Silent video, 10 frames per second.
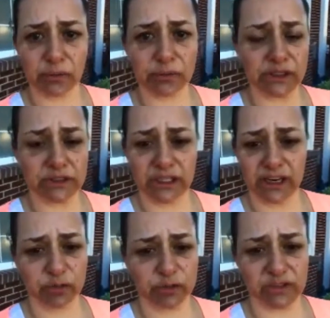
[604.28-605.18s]
got, he's
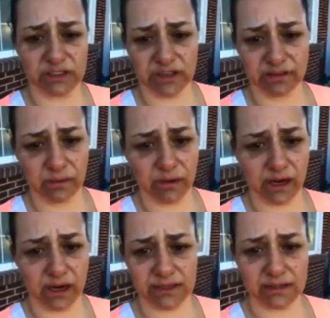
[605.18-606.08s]
going to have bruises
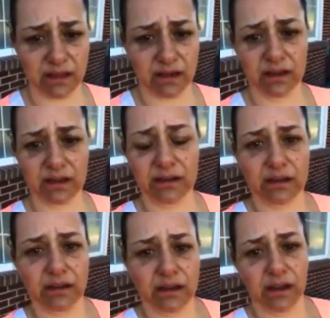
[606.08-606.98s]
everywhere, he said.
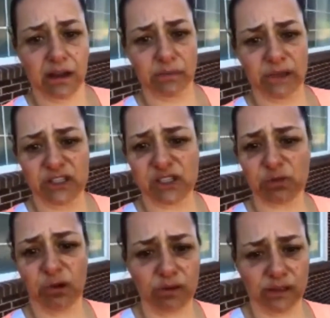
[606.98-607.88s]
Um, he's
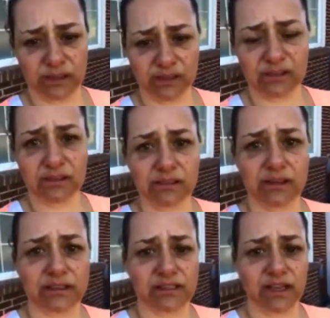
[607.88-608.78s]
swollen.
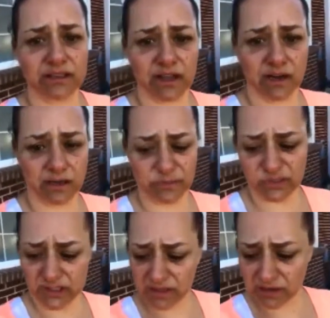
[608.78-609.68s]
He said his
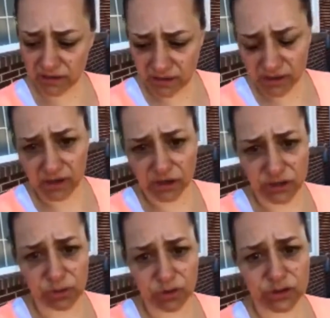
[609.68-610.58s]
arms are
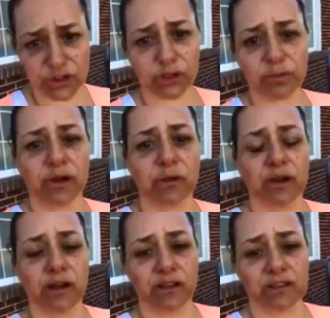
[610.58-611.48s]
swollen to the point
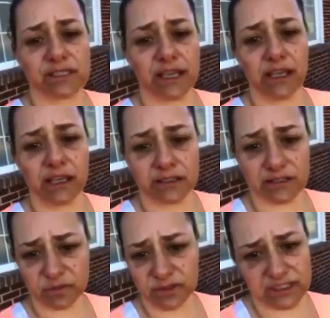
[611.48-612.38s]
where it looks like
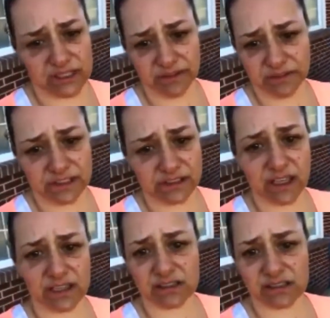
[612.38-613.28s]
he's
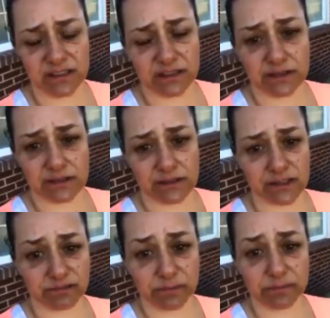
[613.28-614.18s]
received dozens and
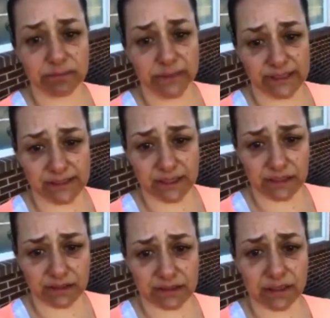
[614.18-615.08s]
dozens of bee
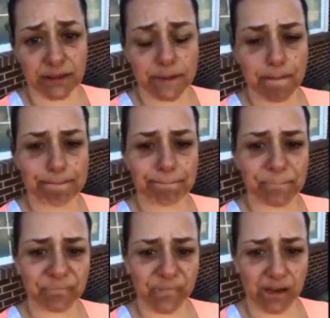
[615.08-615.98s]
stings
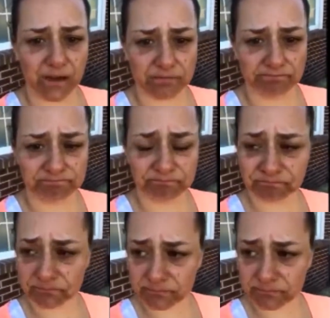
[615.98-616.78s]
um,